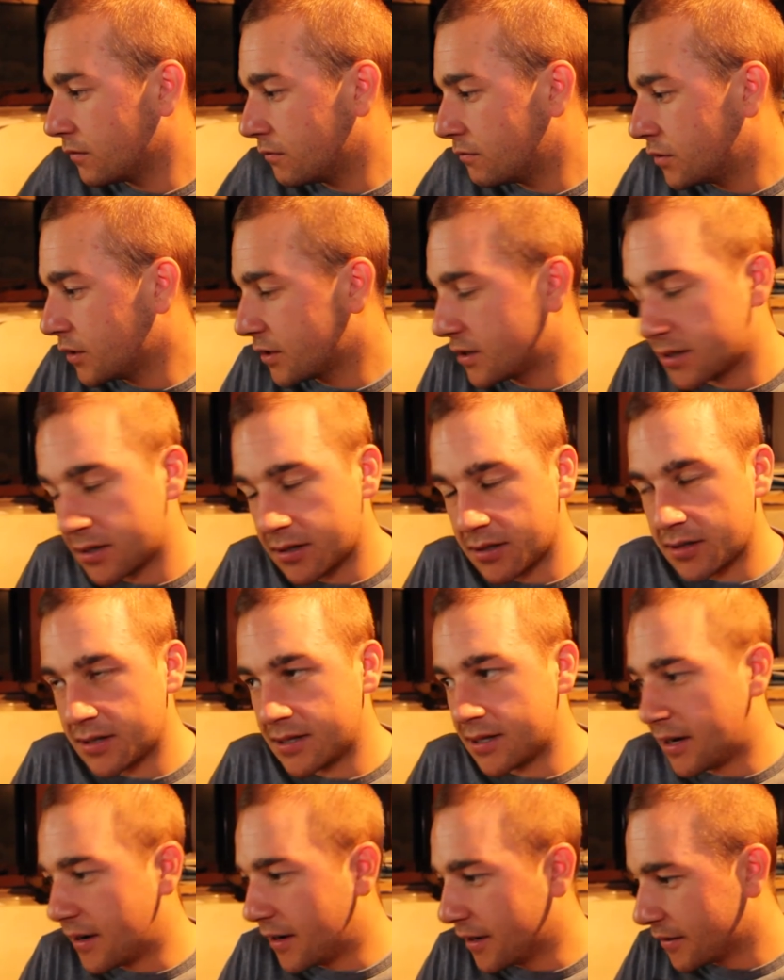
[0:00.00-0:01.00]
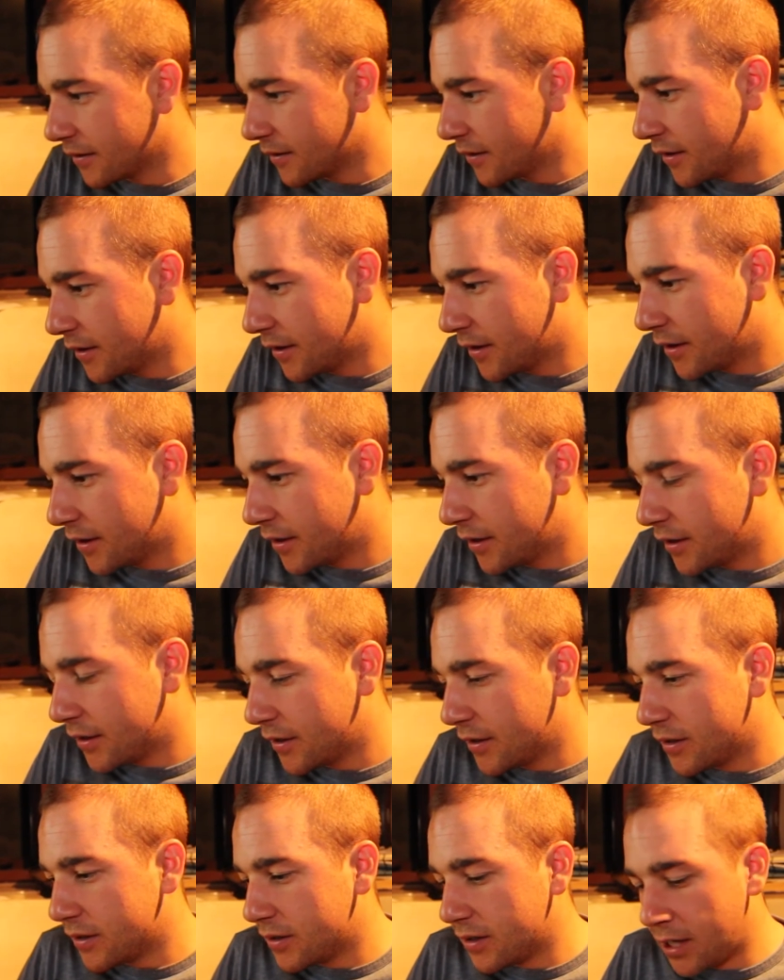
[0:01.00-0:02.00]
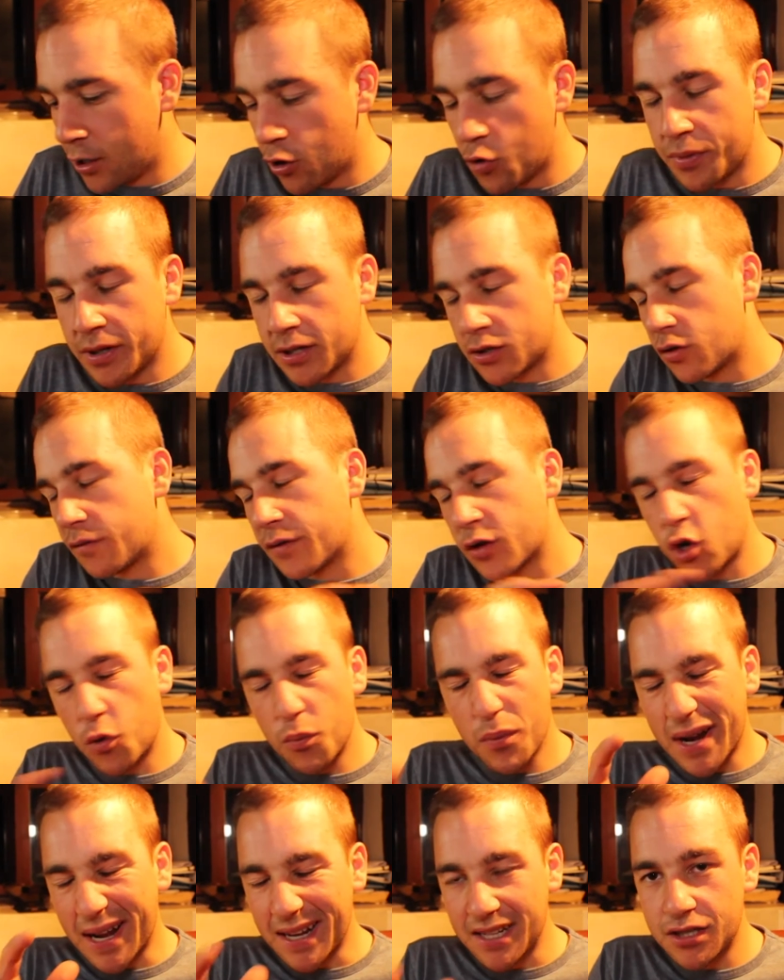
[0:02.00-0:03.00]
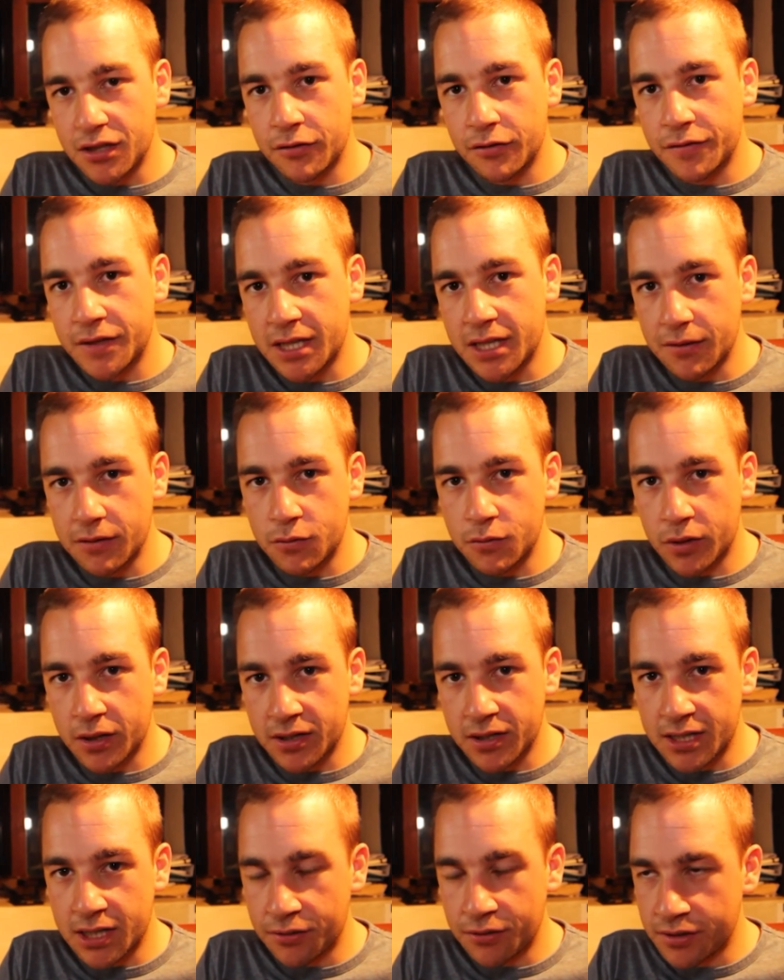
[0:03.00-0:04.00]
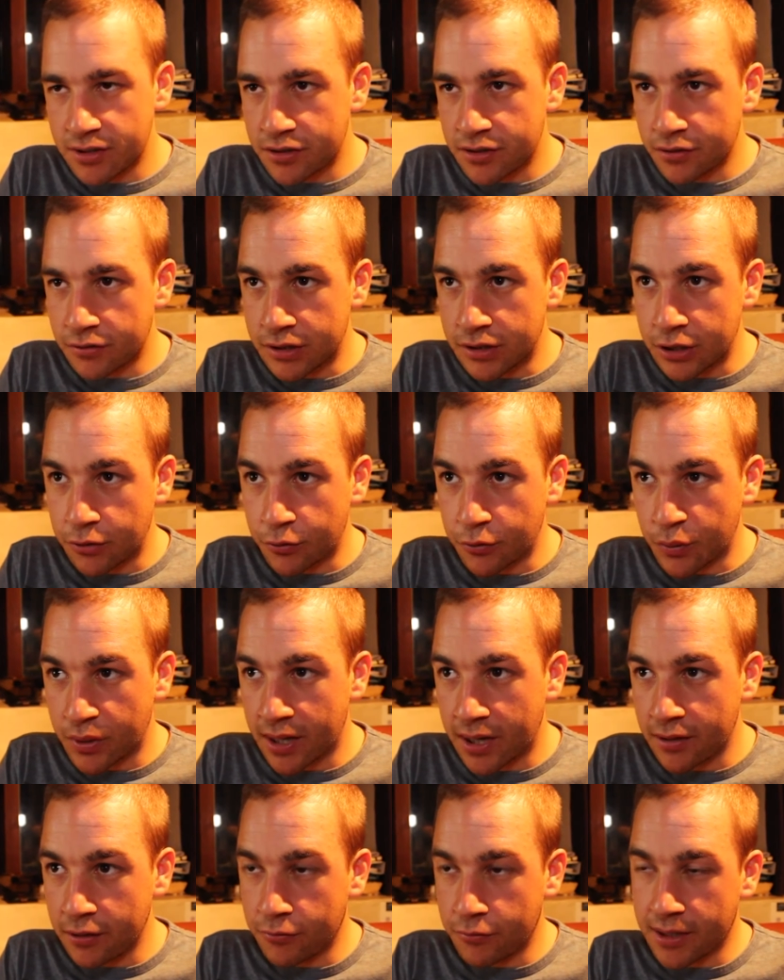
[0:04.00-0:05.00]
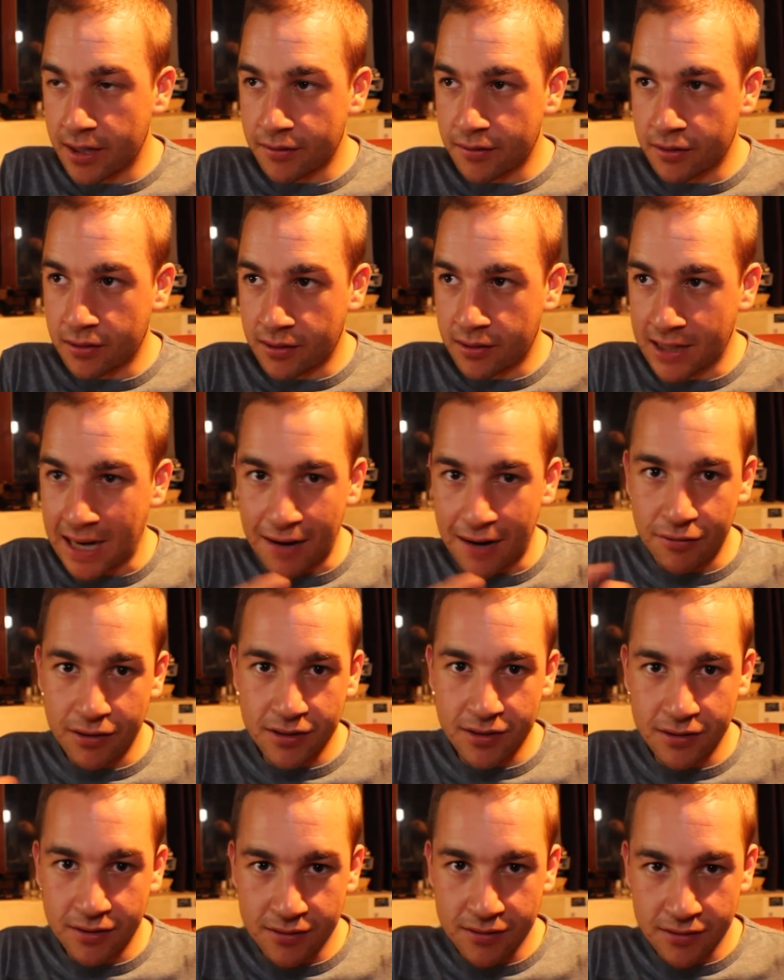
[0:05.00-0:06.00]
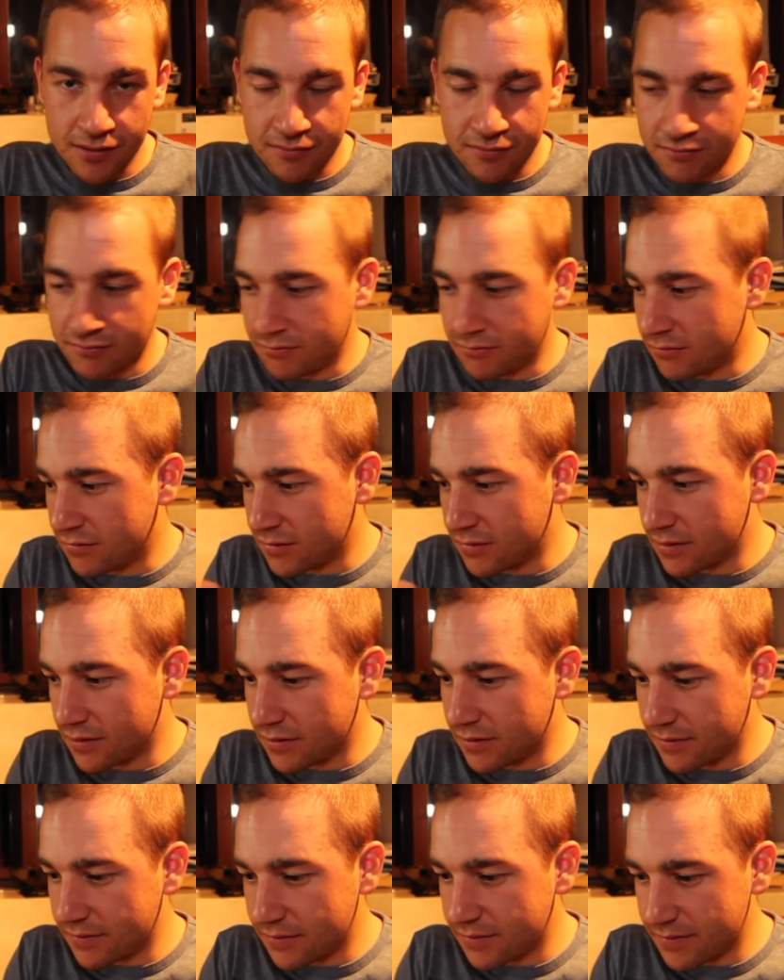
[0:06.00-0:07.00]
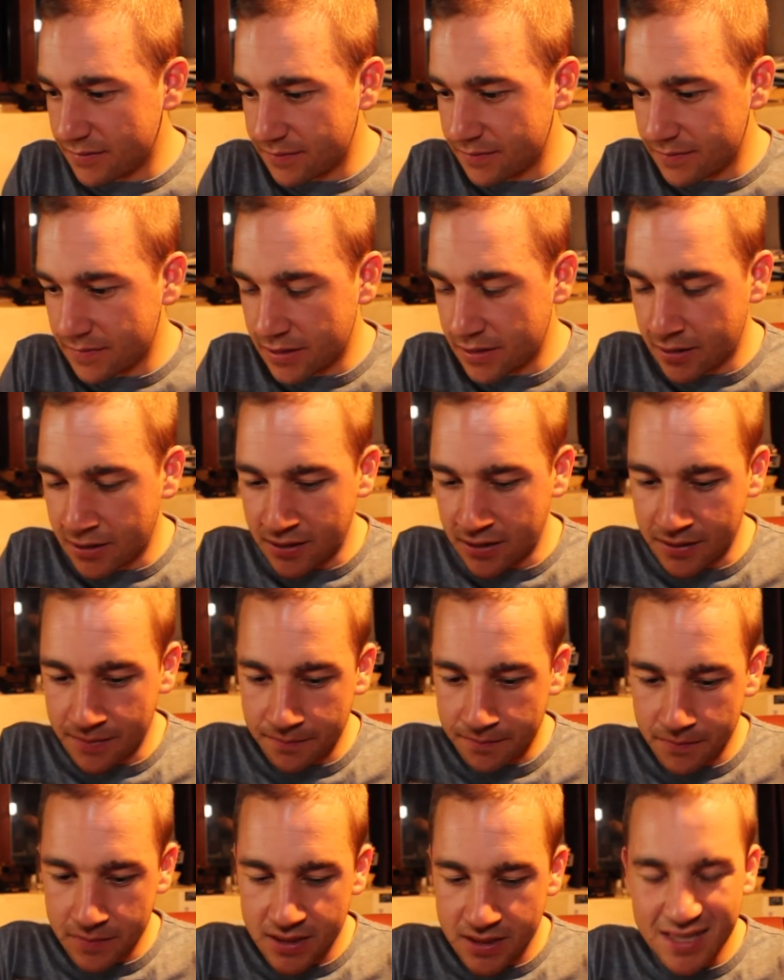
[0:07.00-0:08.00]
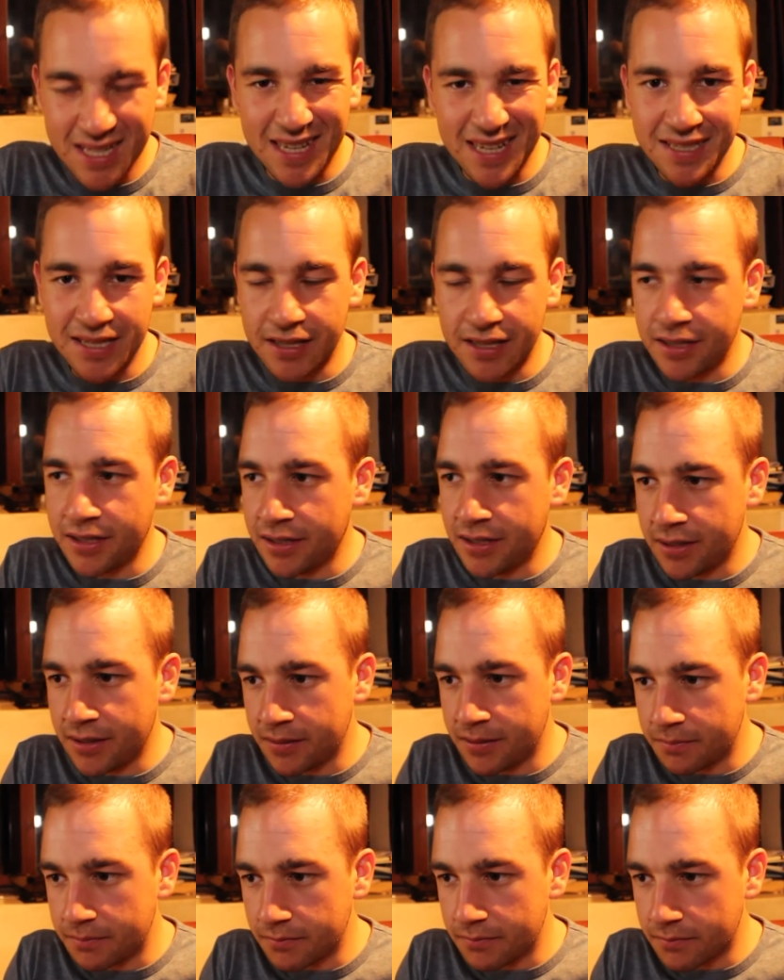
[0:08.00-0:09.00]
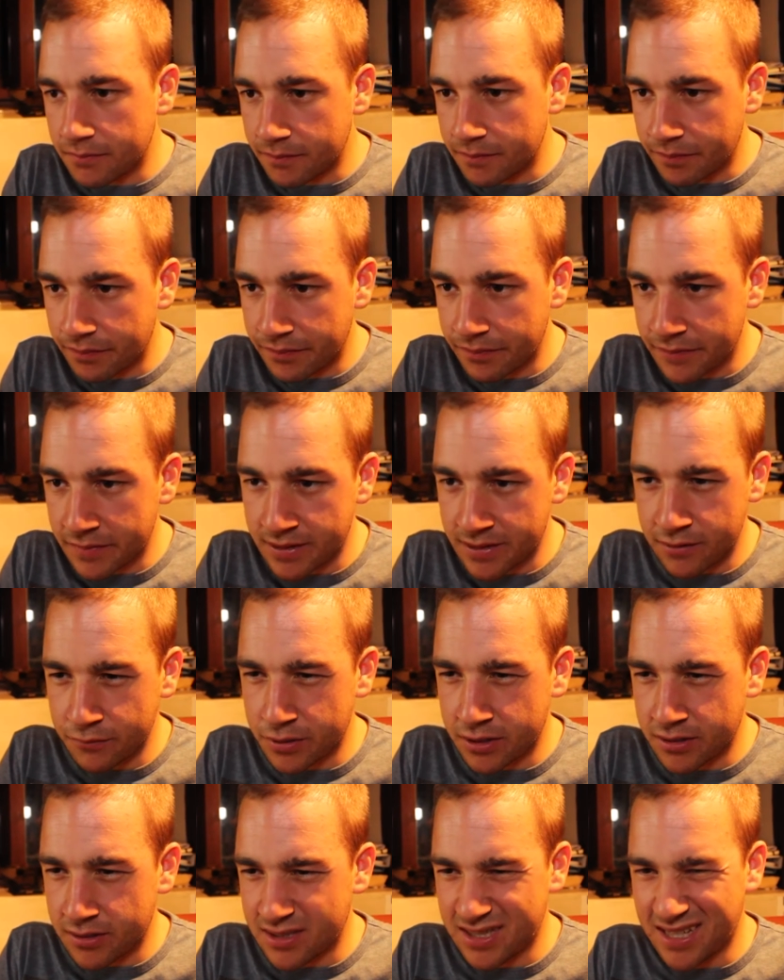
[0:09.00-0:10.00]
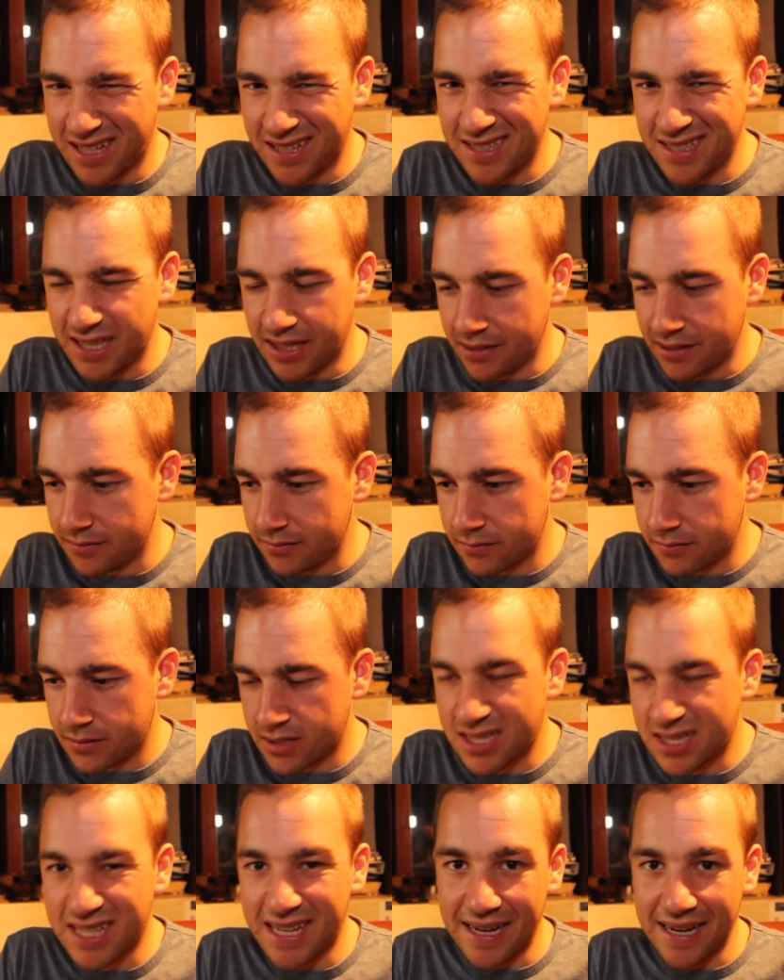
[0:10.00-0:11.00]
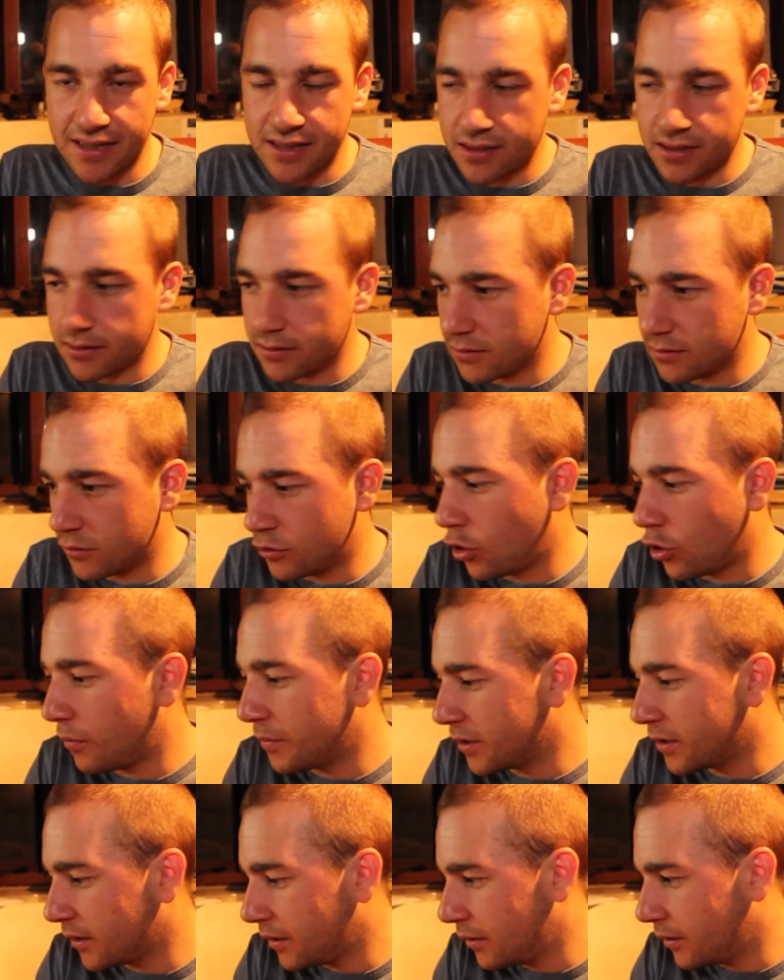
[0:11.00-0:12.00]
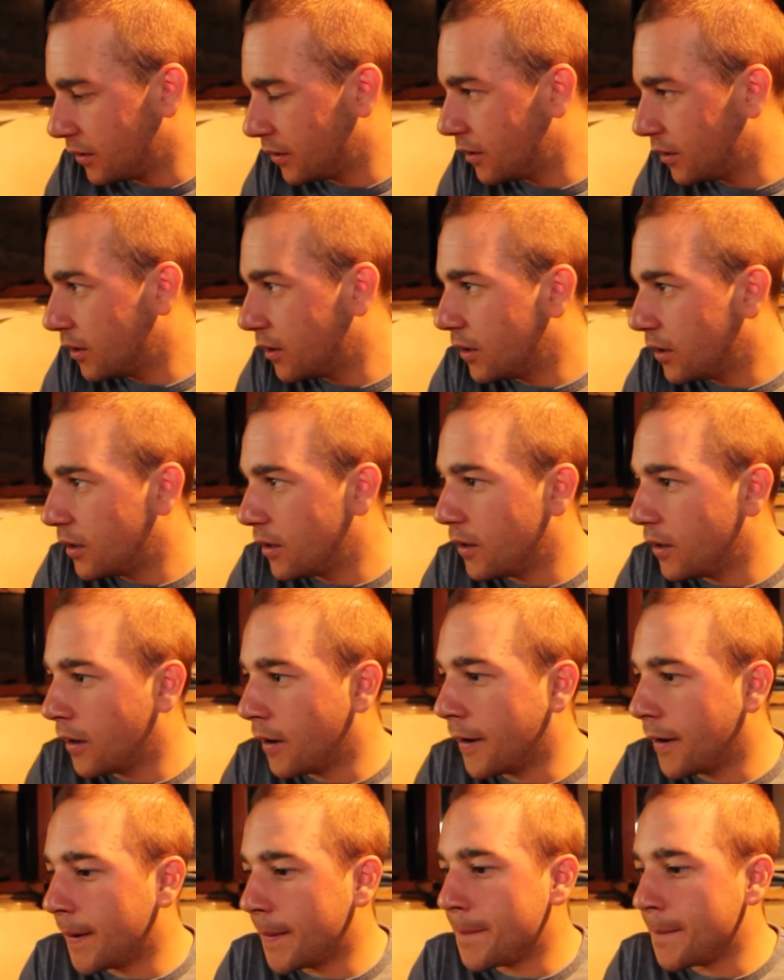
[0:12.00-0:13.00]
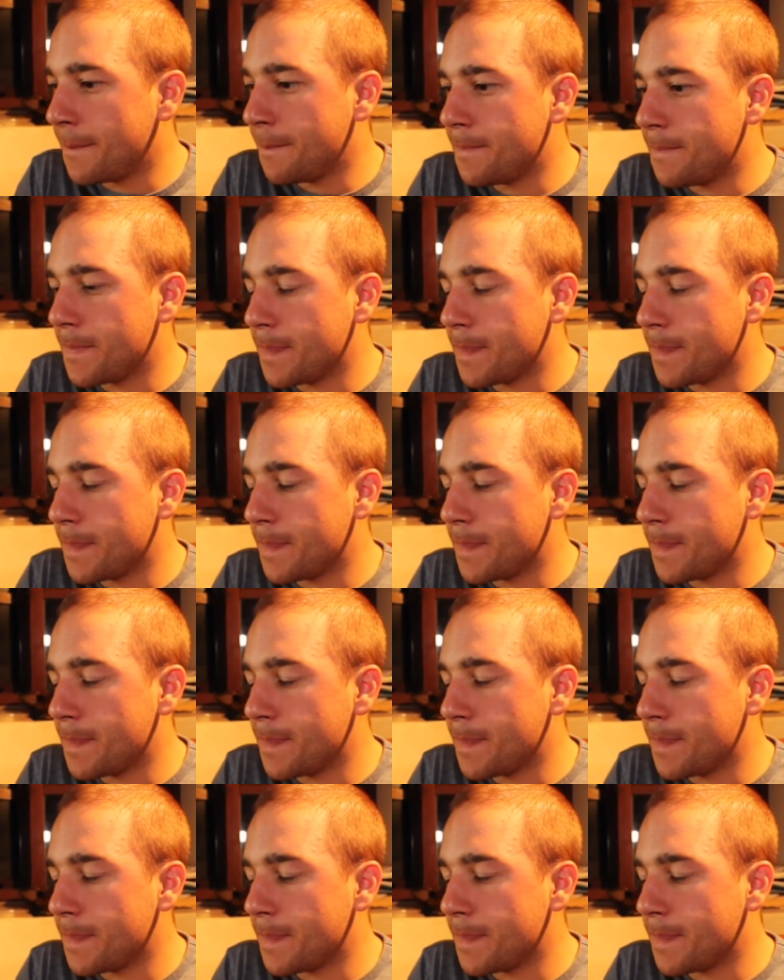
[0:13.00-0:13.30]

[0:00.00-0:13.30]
just as an aside, it will be sort of a combination of Series 1 and Series 2. So you'll get, you'll get the characters and uh, skitty, is that a word? Skitty? Skit comedy, um,